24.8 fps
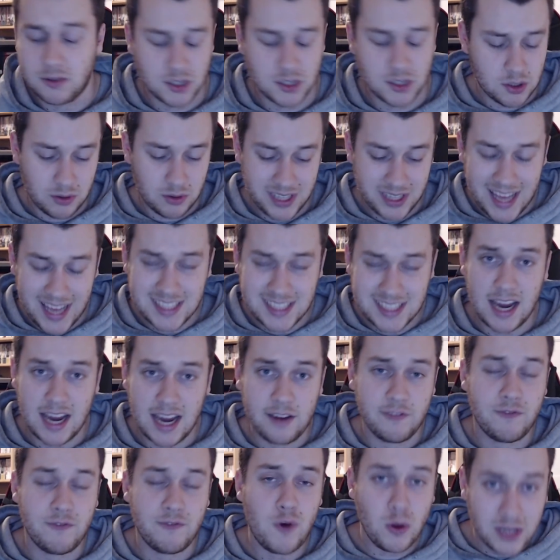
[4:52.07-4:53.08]
So yes, I
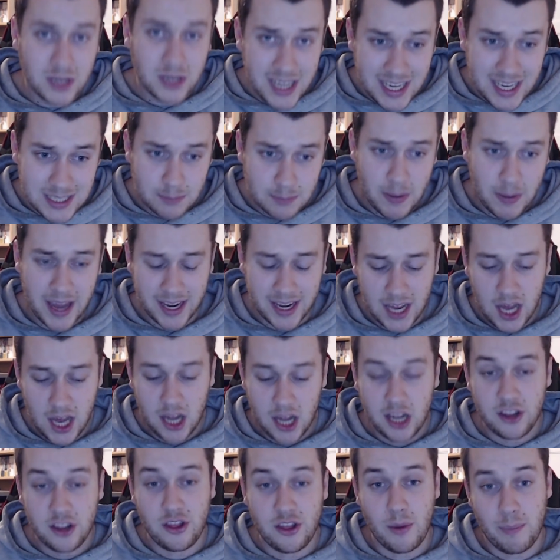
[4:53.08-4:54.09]
fully expect
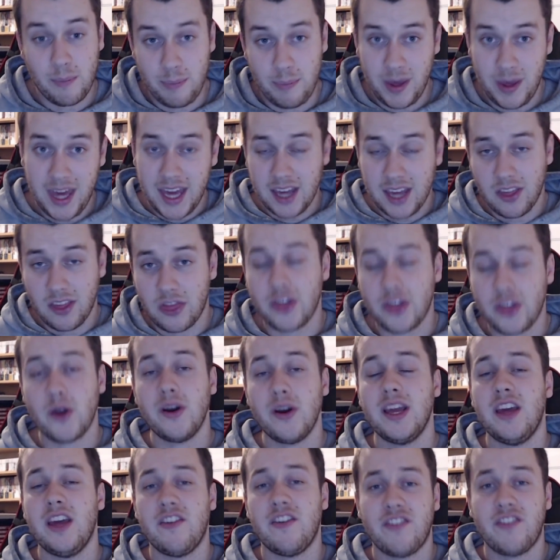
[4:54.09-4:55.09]
the big
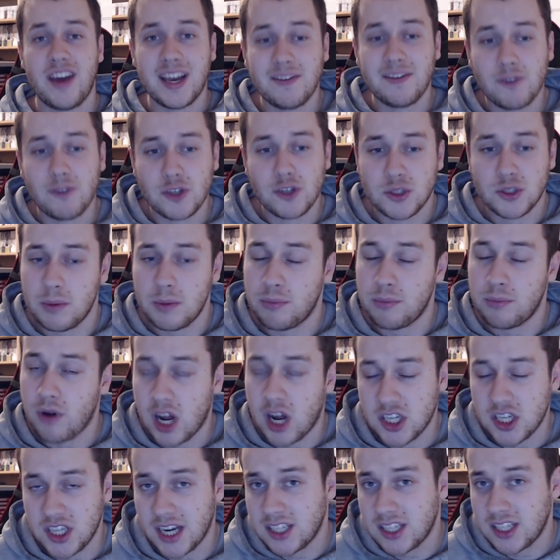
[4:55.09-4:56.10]
30th anniversary
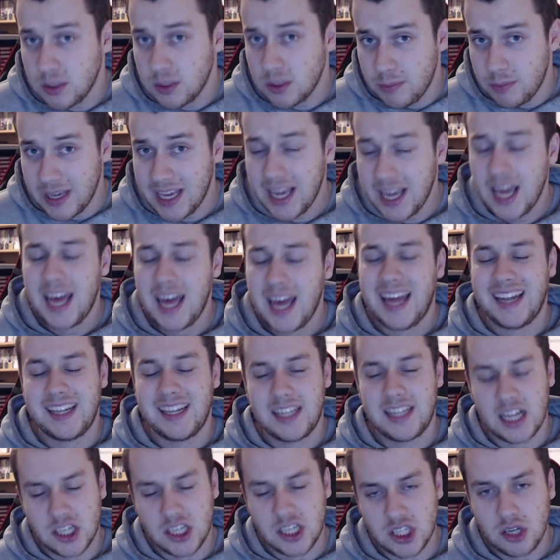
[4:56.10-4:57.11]
project to be
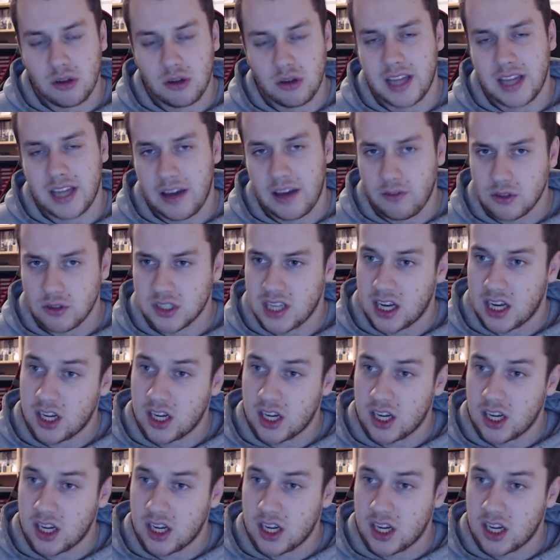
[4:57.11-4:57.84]
Digital Devil Saga